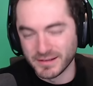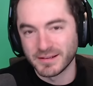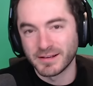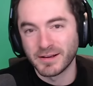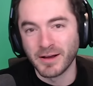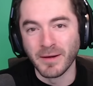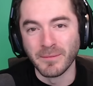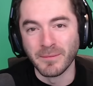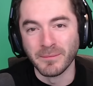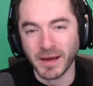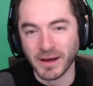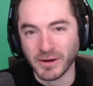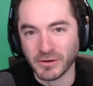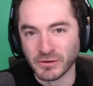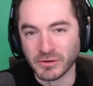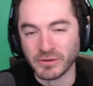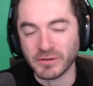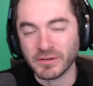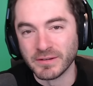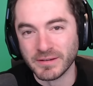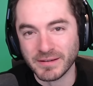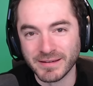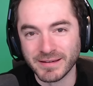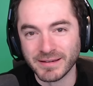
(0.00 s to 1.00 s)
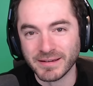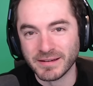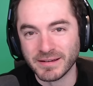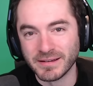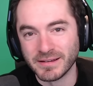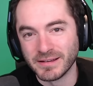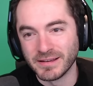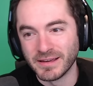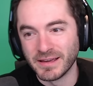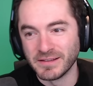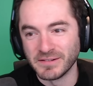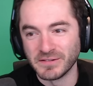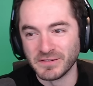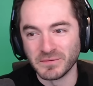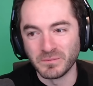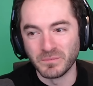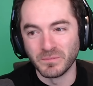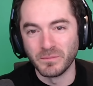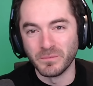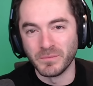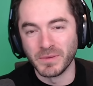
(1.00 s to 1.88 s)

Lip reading: compound is